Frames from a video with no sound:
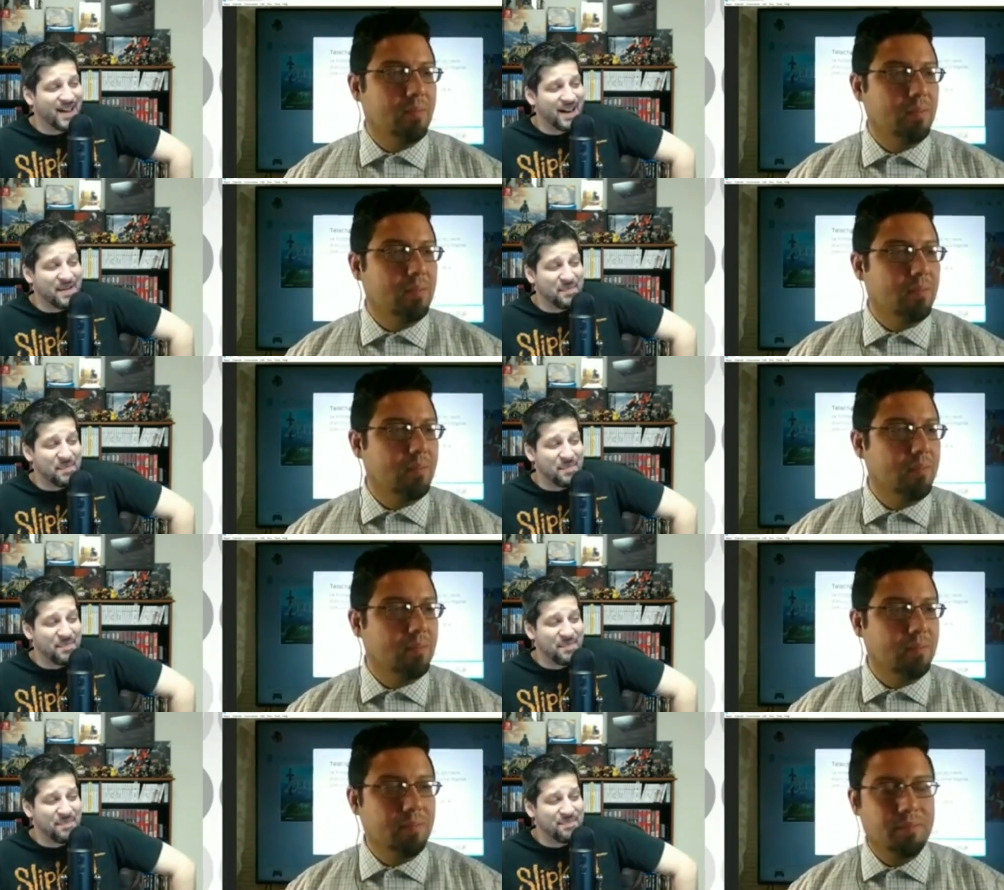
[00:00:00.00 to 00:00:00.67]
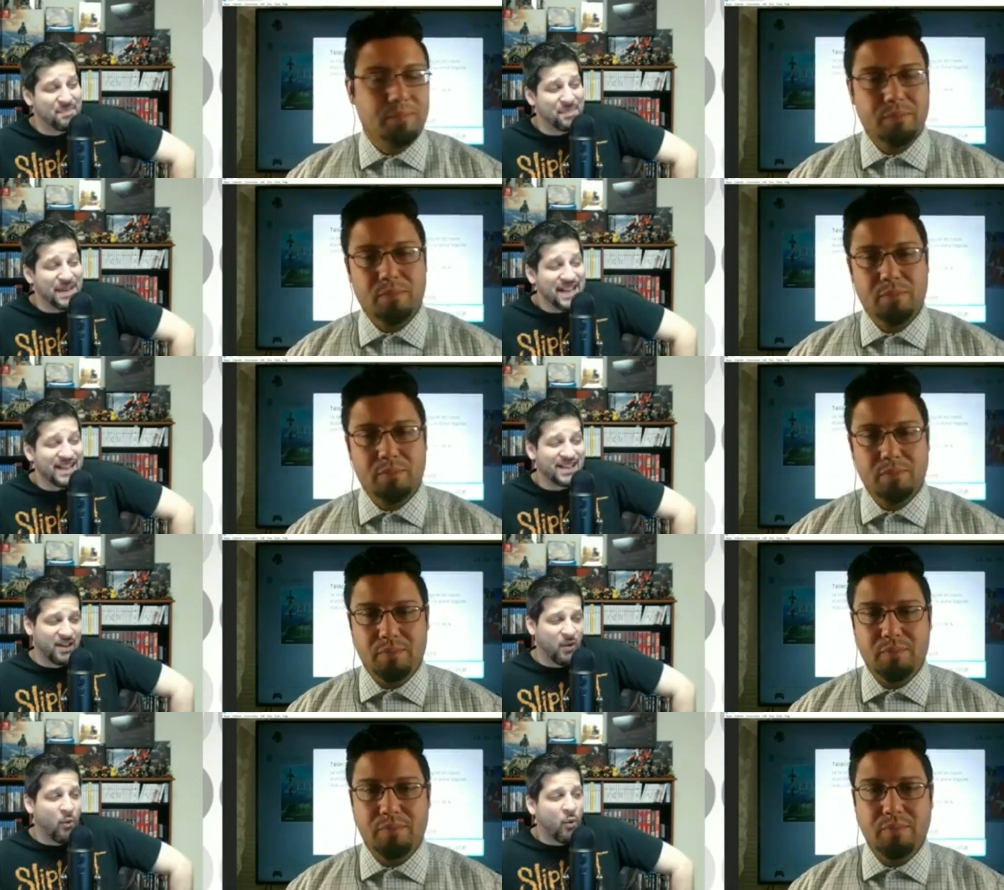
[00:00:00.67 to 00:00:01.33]
Speaker 1: I
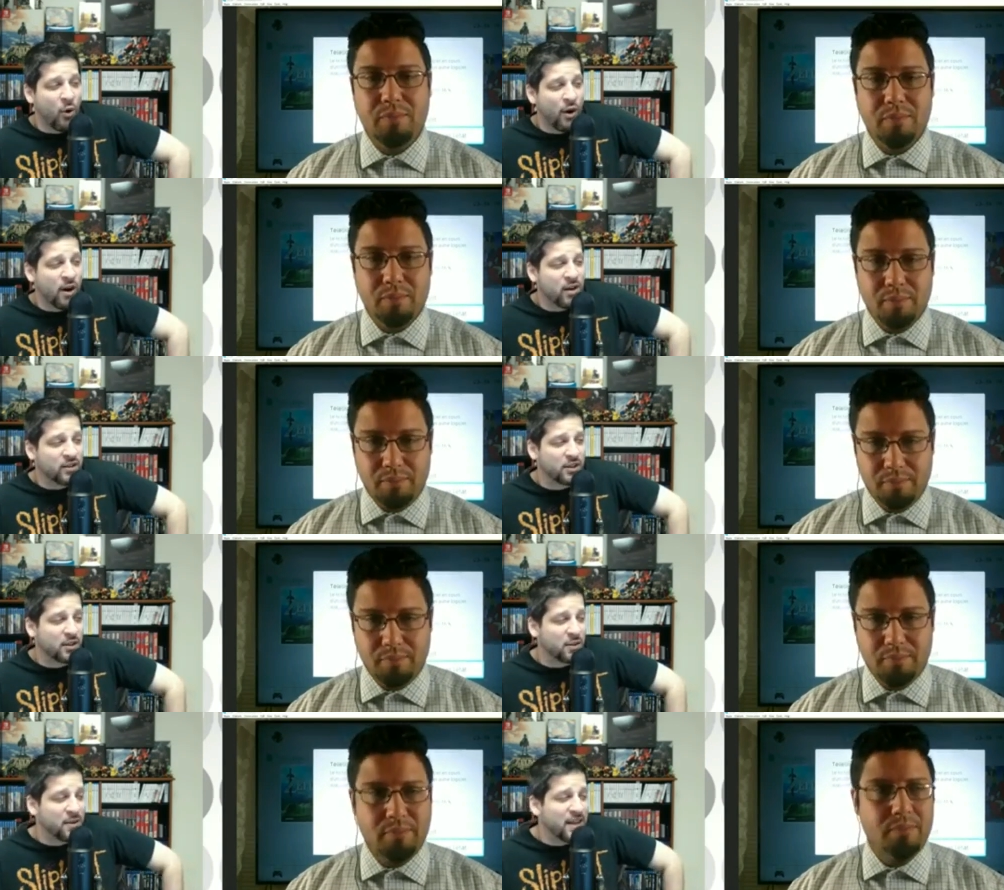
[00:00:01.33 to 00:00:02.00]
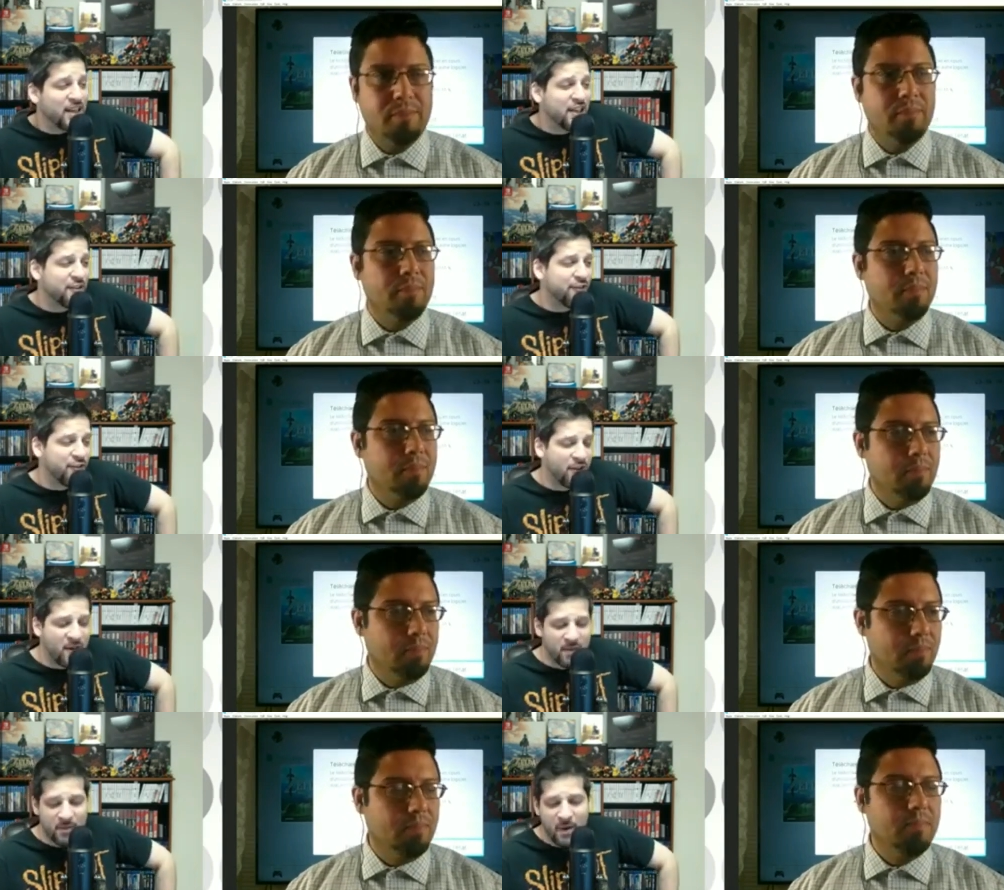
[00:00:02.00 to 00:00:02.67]
beat World Three
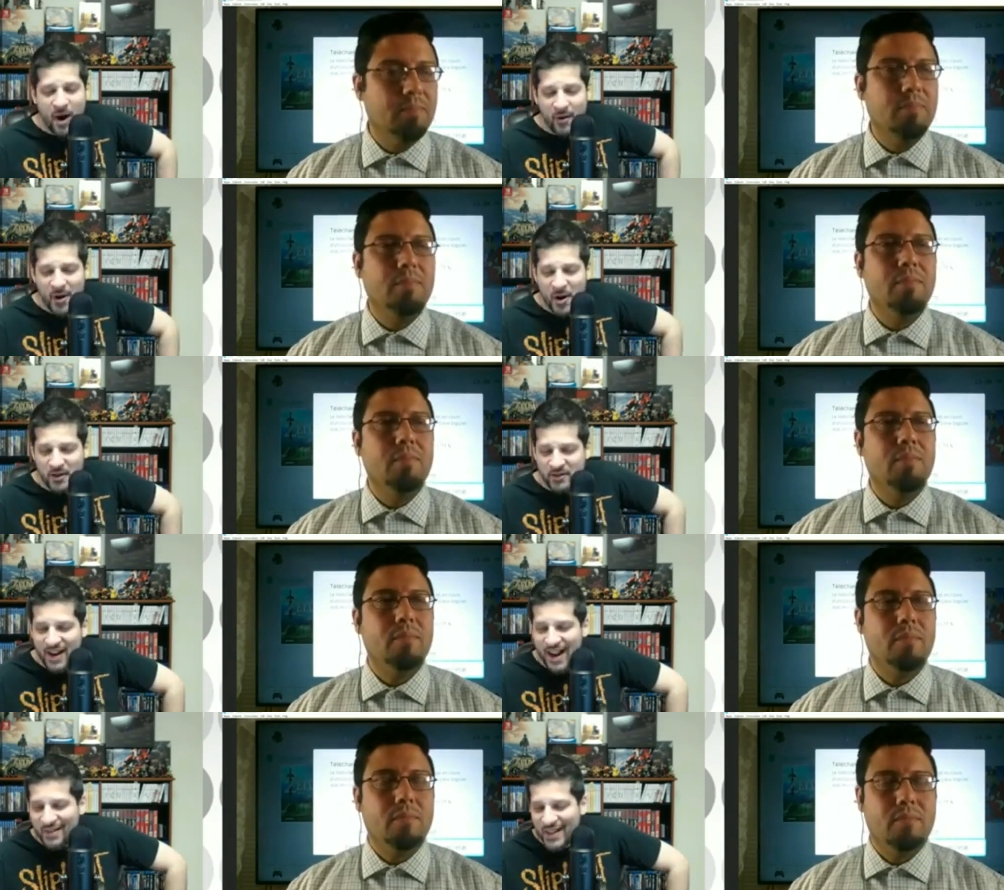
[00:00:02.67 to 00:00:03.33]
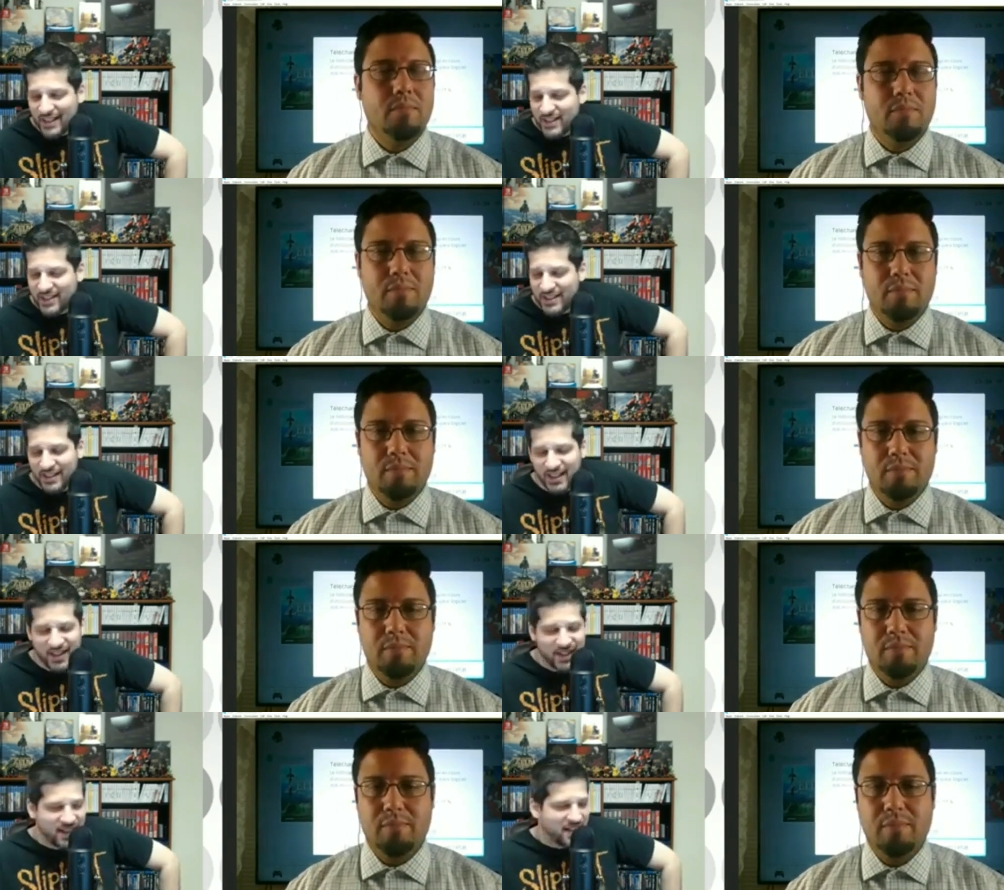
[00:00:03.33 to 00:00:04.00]
from Mario Rabbids.
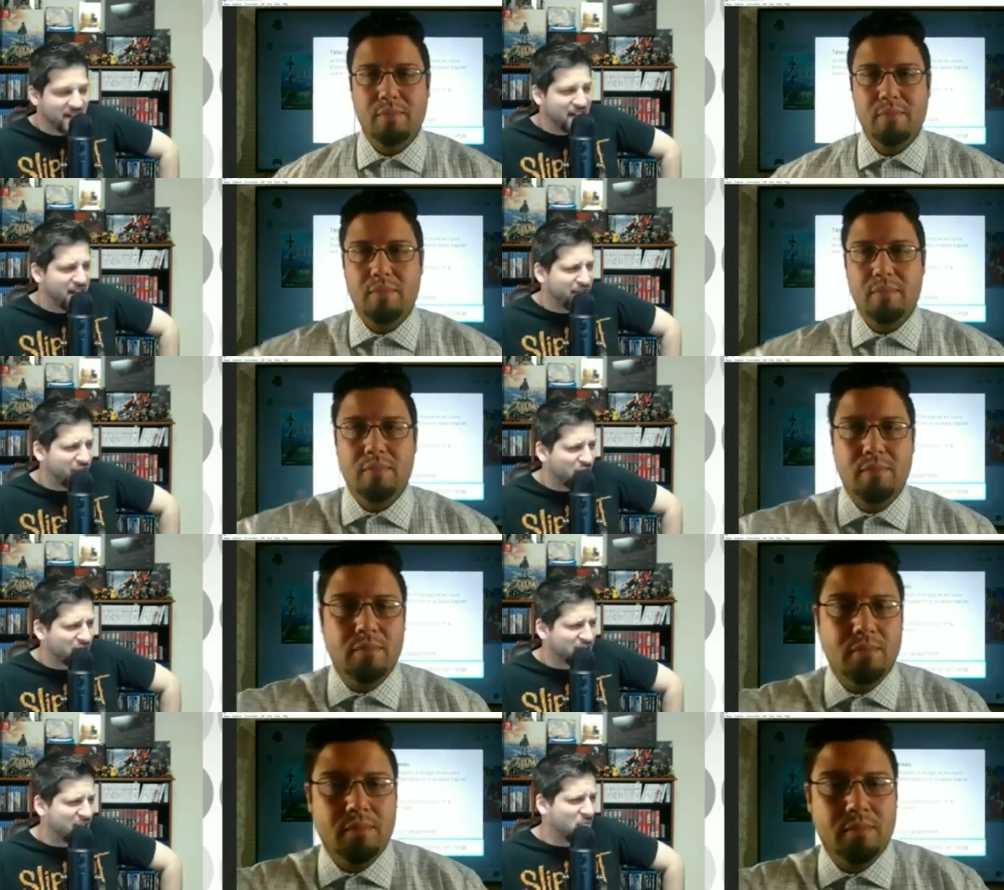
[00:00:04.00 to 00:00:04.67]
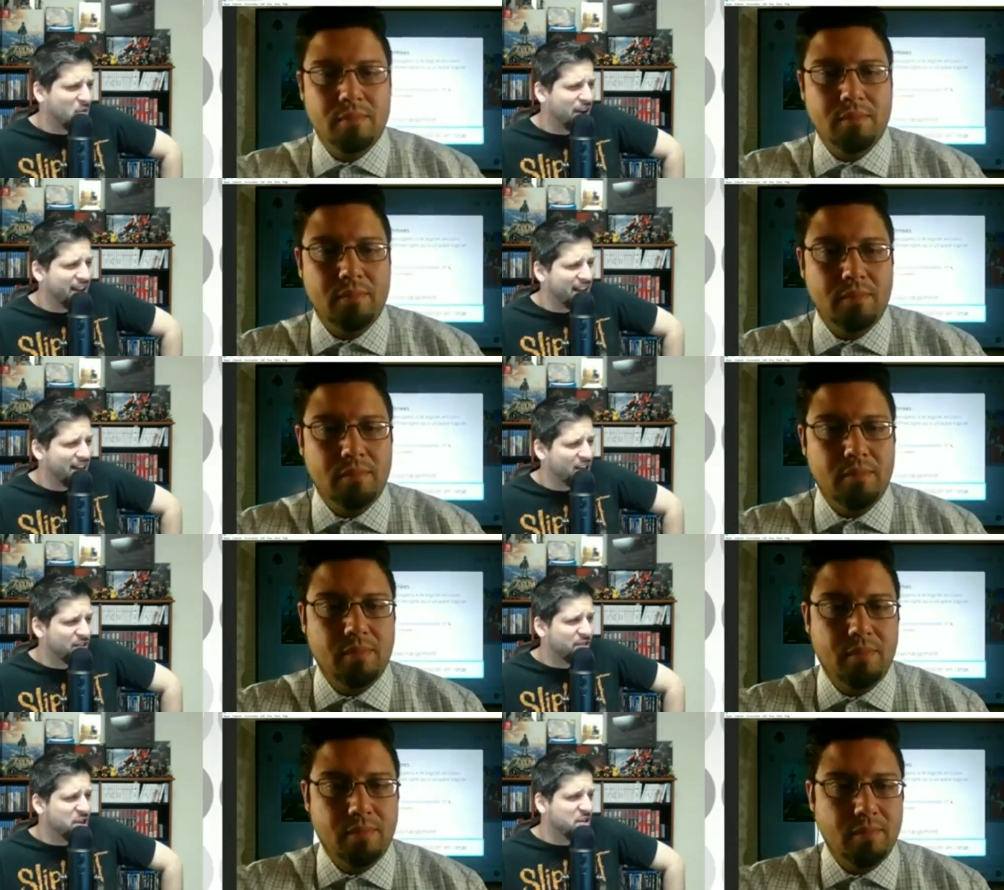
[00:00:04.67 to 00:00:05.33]
Of course, I'm way
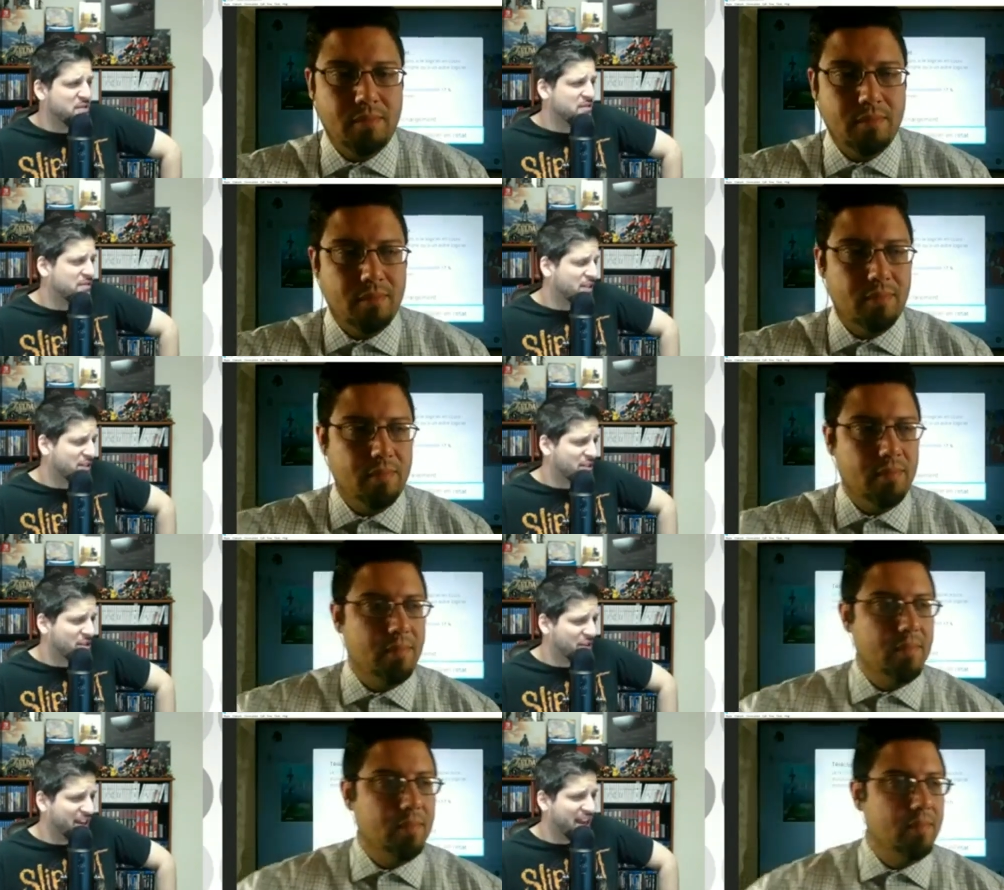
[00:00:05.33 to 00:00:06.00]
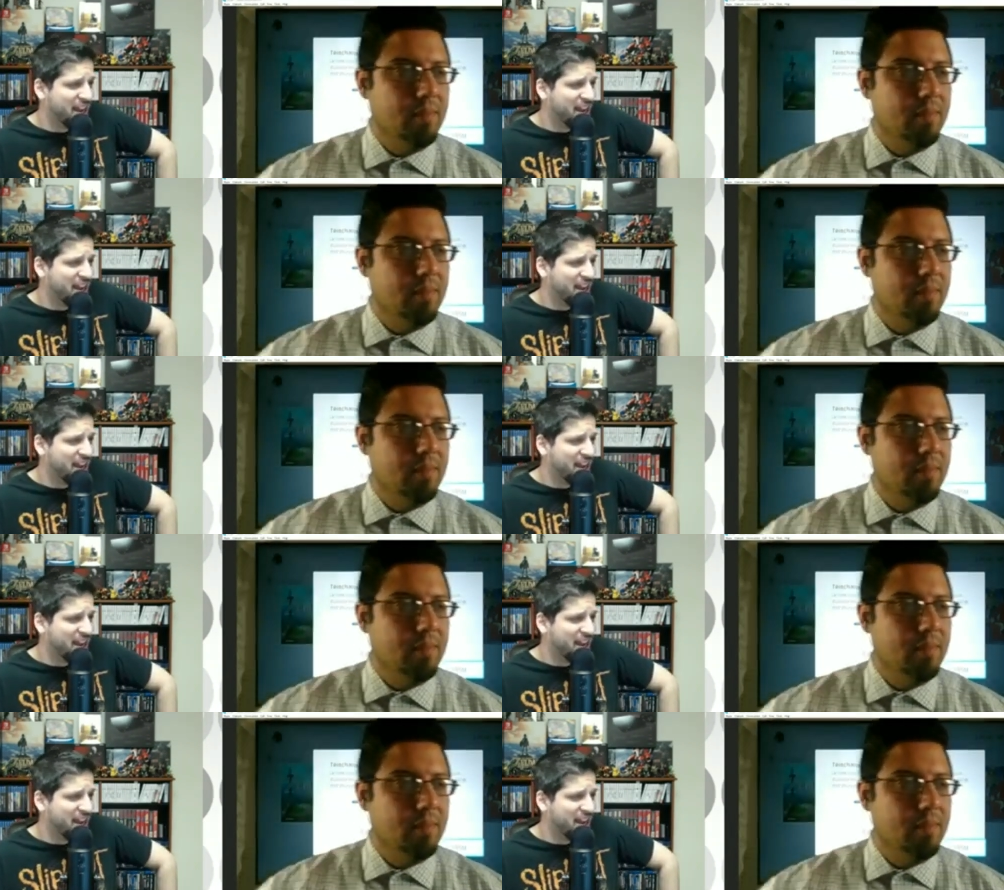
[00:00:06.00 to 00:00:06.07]
ahead of you on your